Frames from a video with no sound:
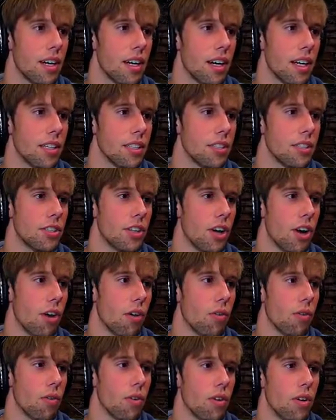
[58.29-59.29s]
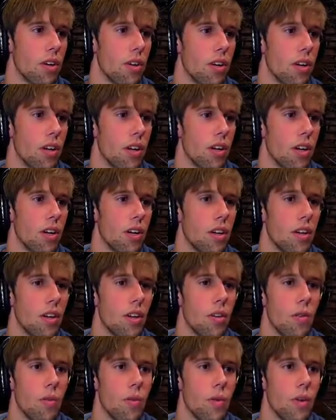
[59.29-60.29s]
Alright, so.
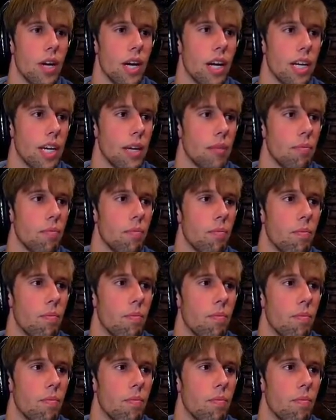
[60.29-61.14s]
Gotta get.